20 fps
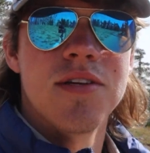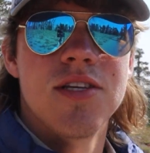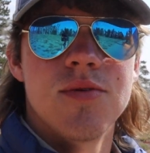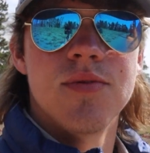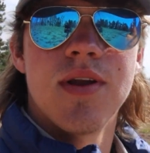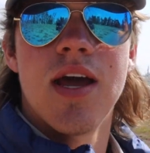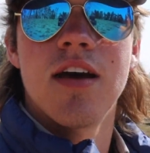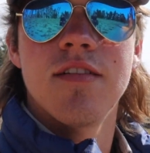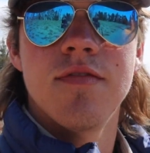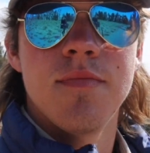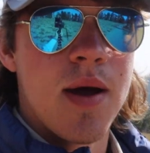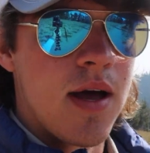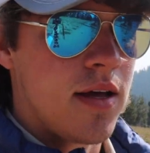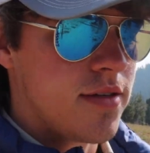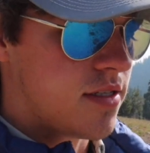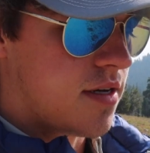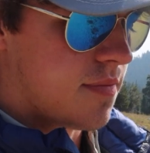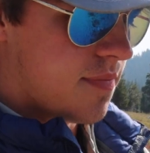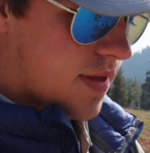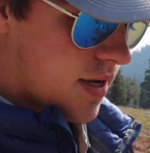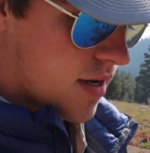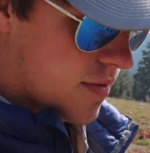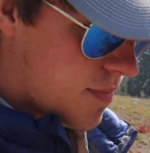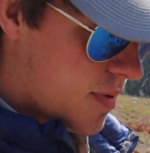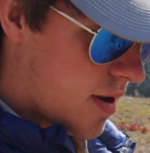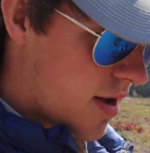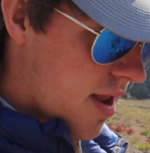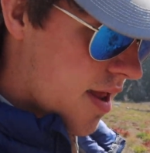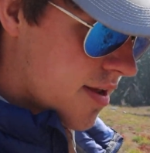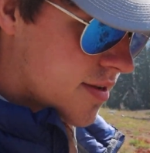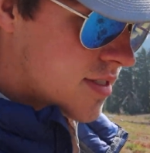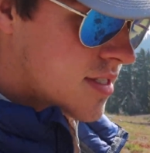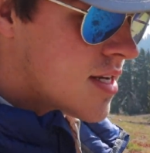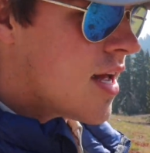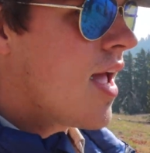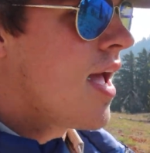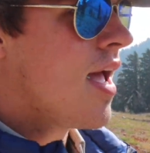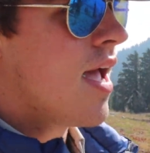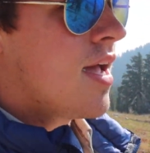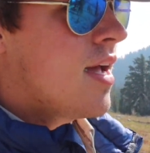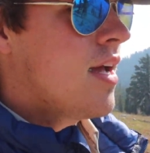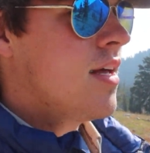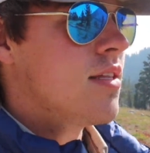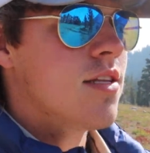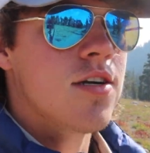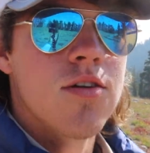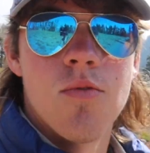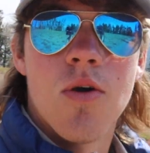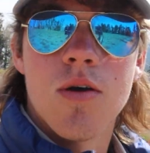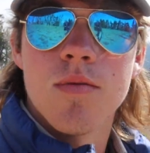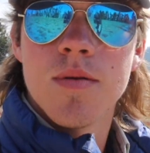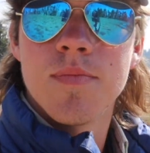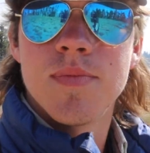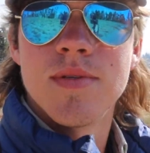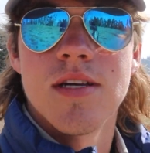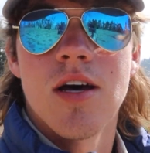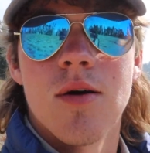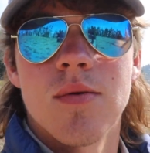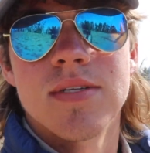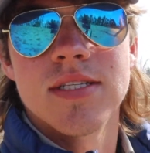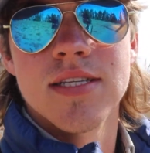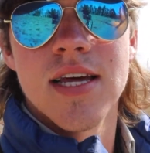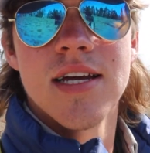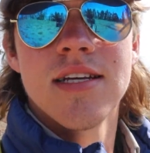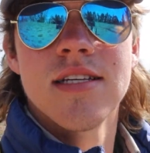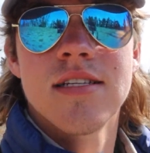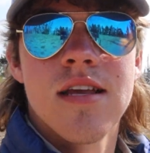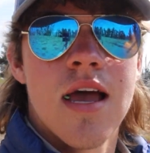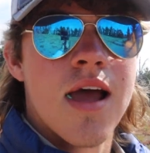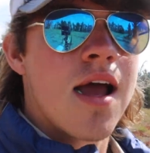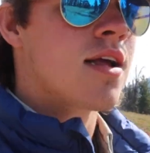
2.5 miles up there, but a little warm up is always nice.